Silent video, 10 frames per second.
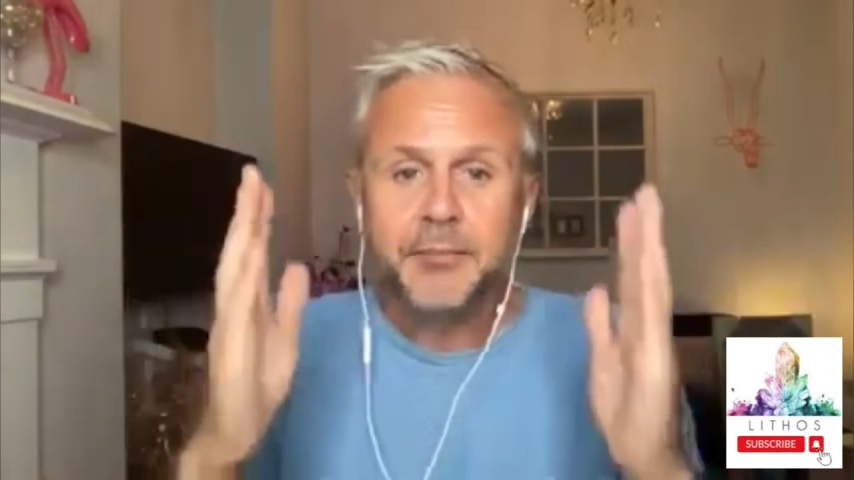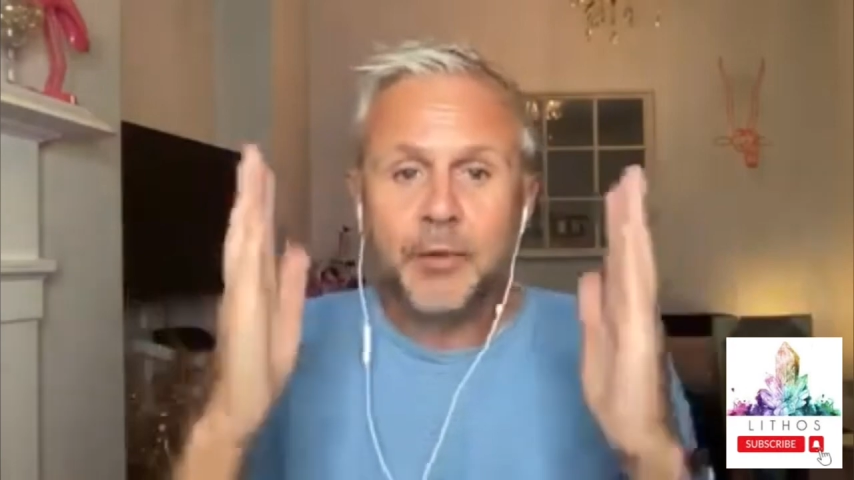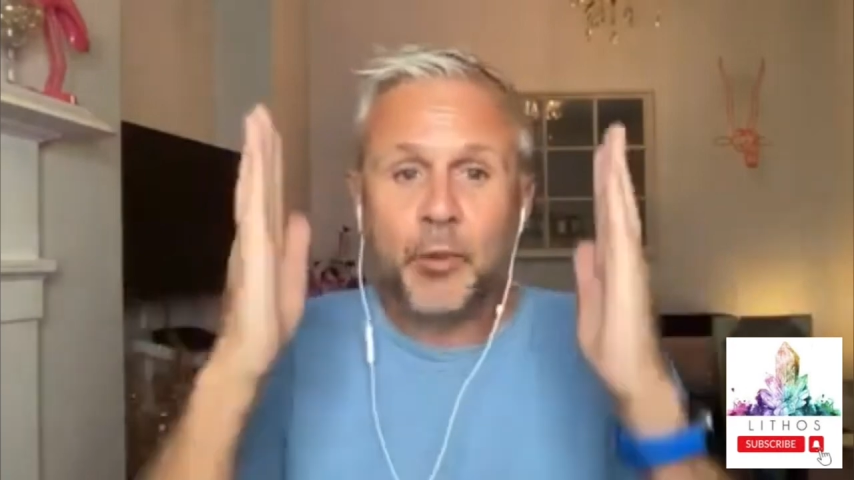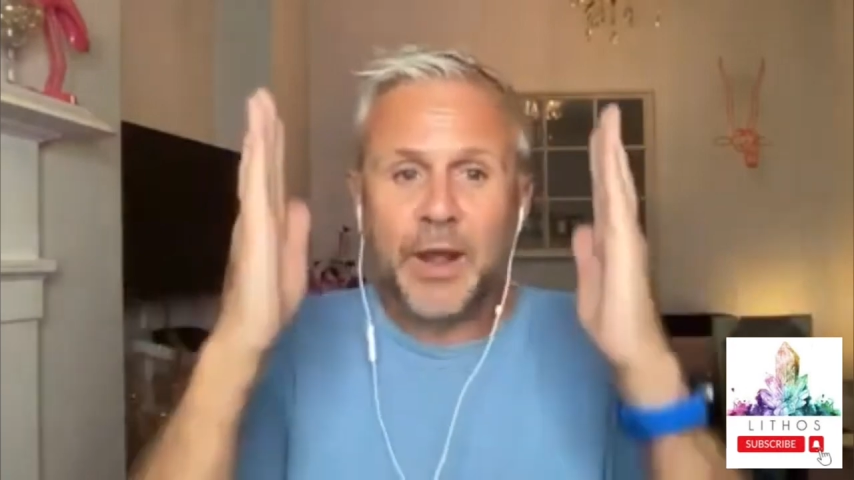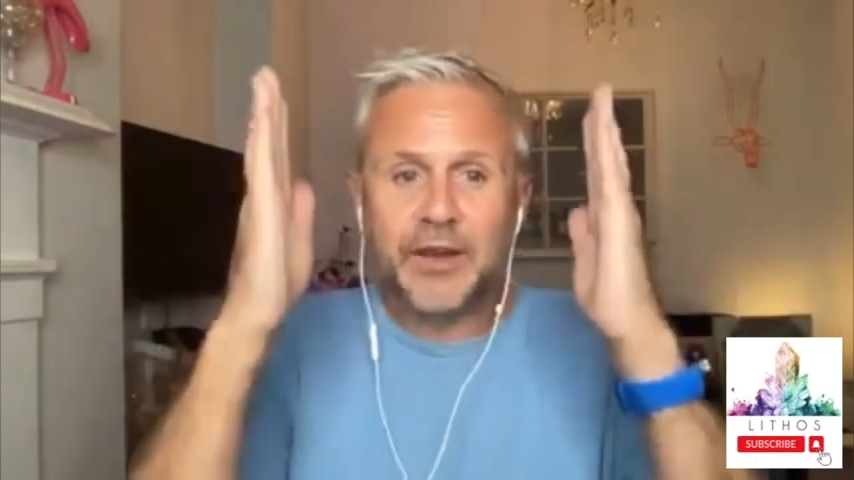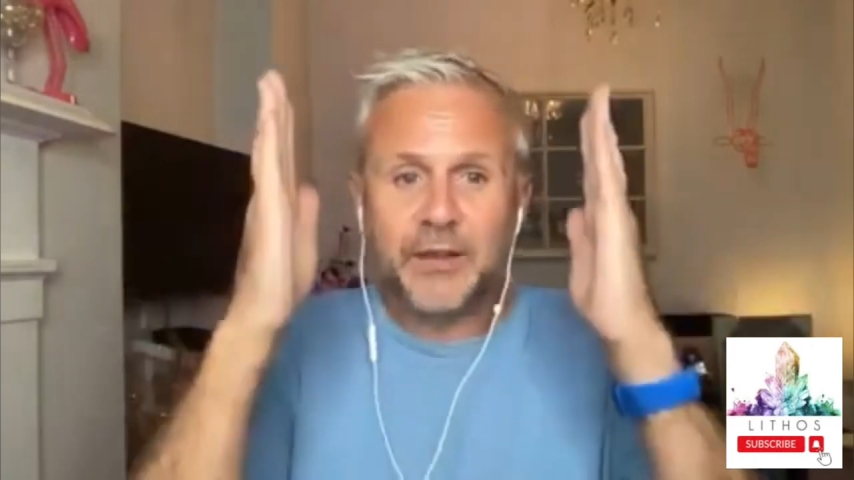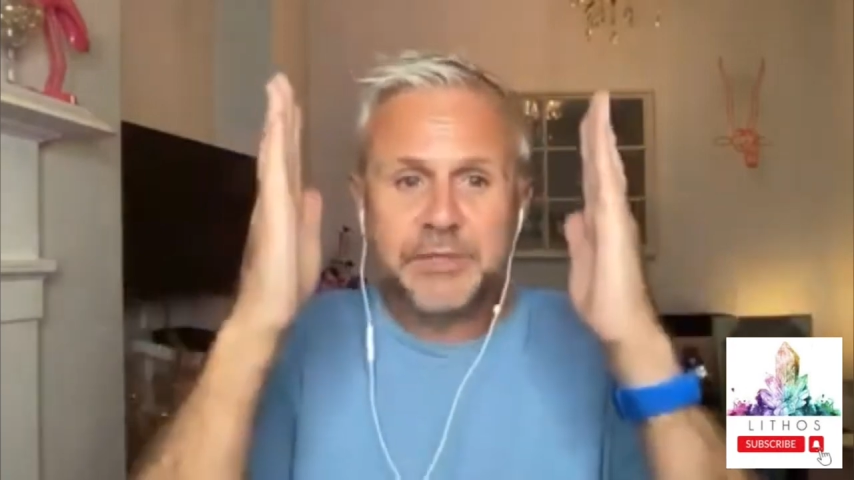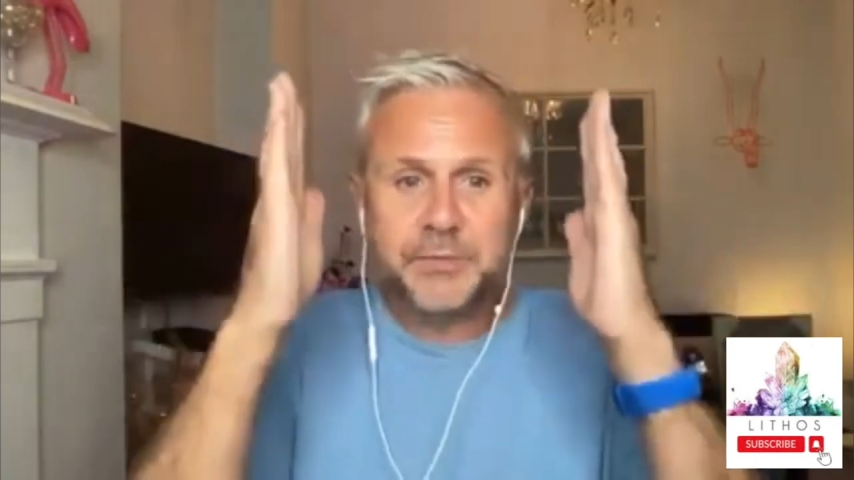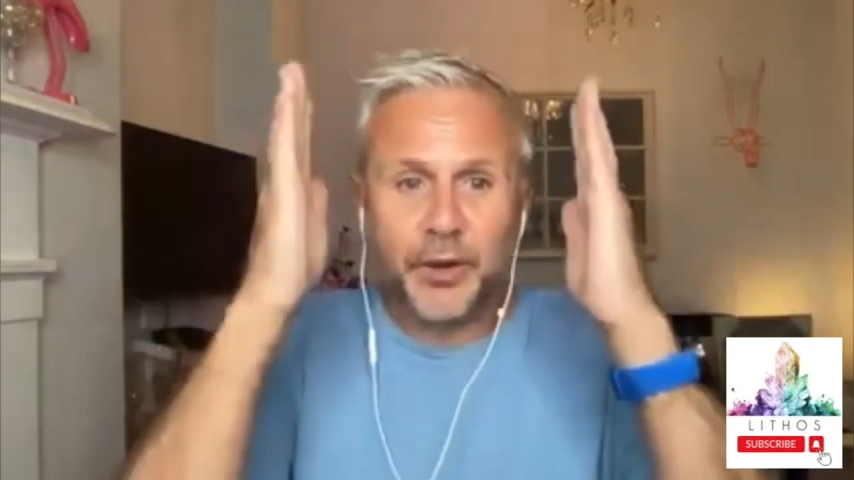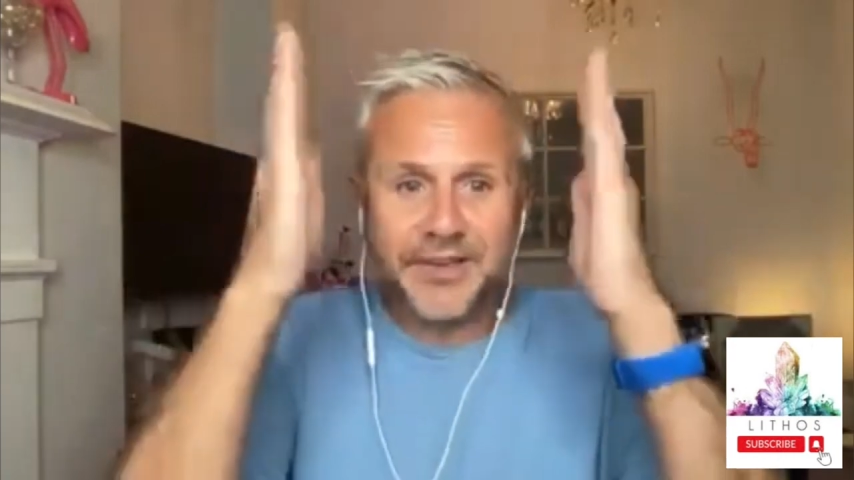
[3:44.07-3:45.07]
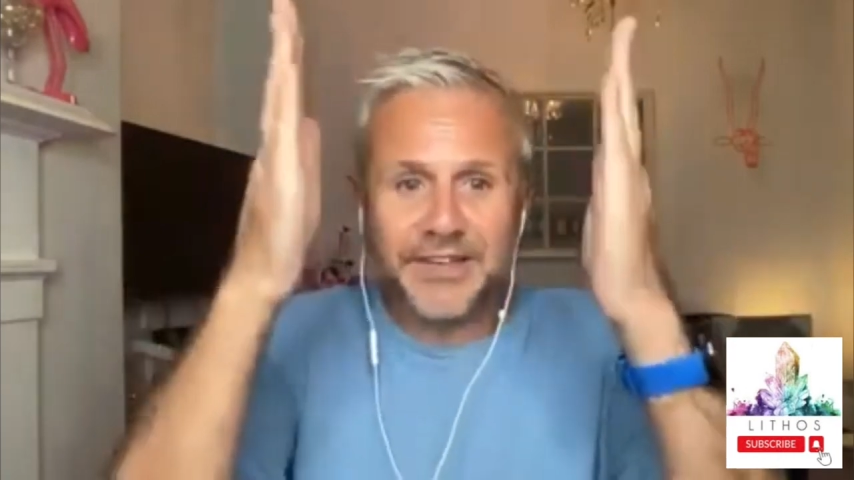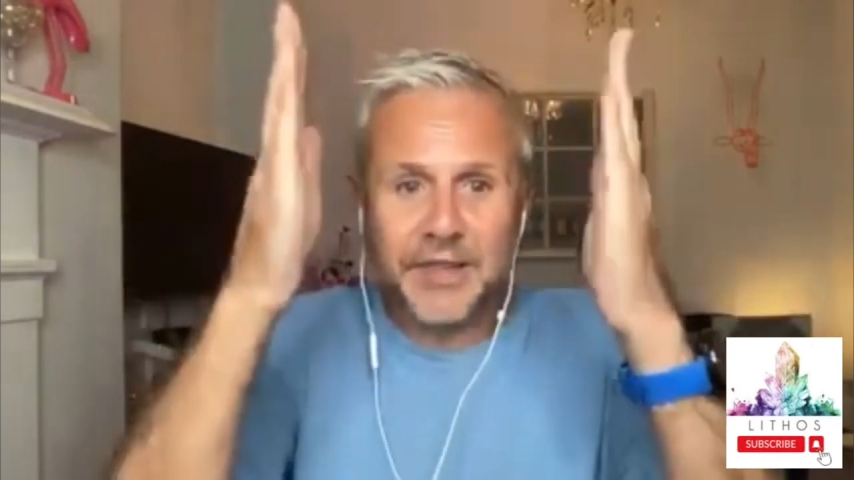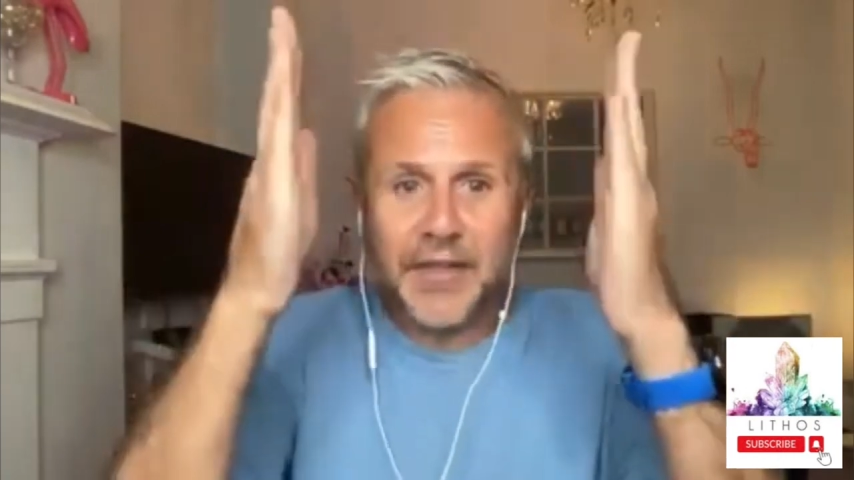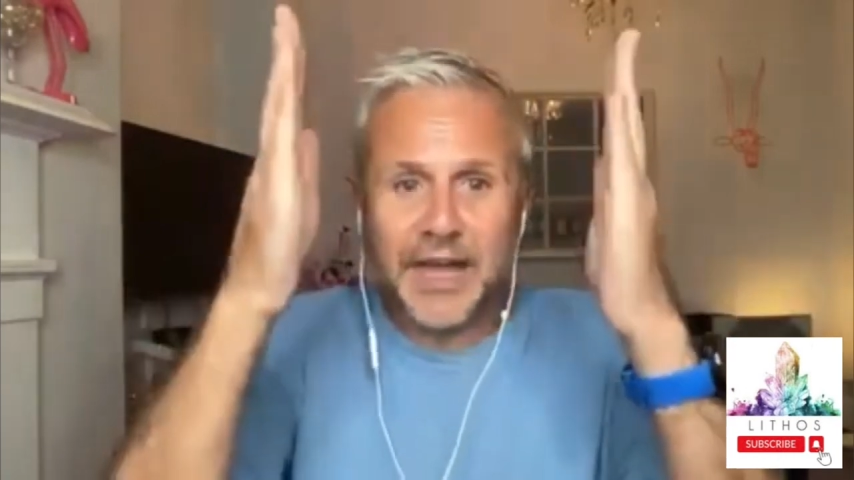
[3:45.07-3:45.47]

but whether it was pointed in